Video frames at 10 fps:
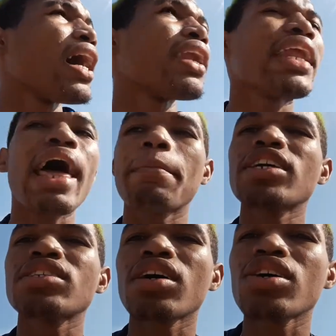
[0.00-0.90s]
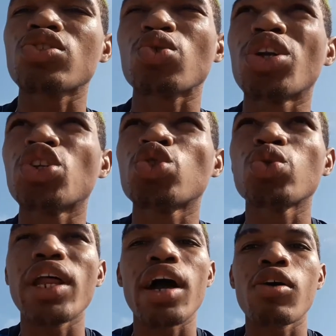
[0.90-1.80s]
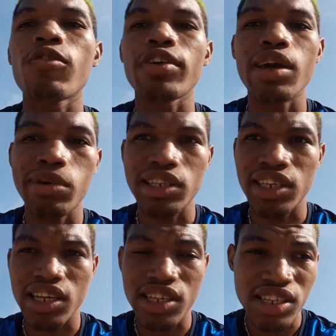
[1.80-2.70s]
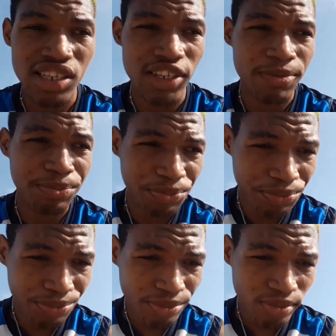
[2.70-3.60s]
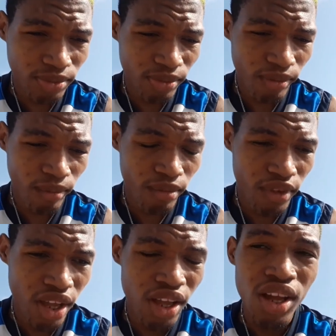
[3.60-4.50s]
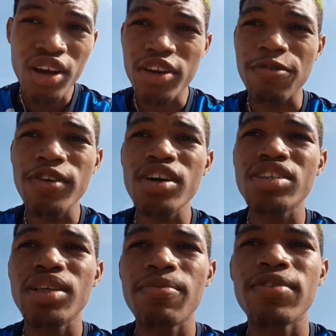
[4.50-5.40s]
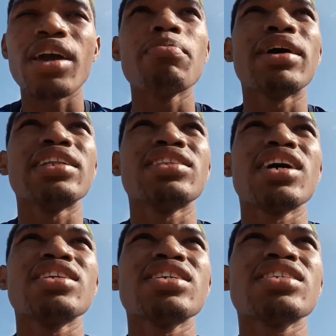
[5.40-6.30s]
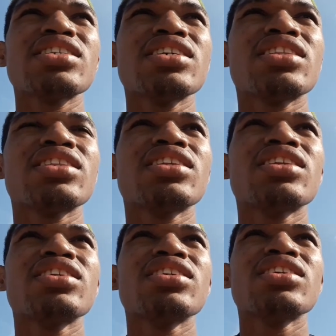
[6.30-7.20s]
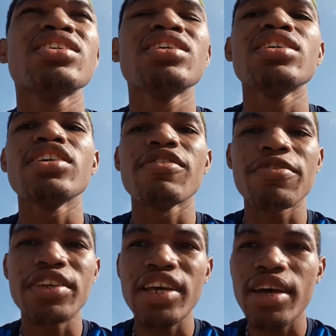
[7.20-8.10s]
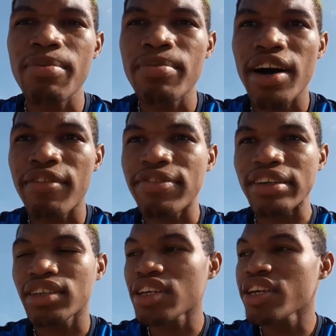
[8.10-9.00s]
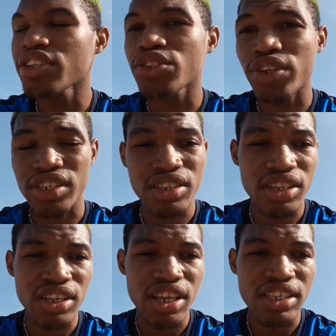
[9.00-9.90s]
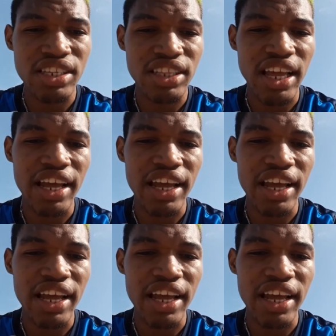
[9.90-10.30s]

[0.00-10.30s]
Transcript: And like, but I'm just running through like how to get monetized, you see? The first step to get monetized, you see? Your video them are interesting, you see?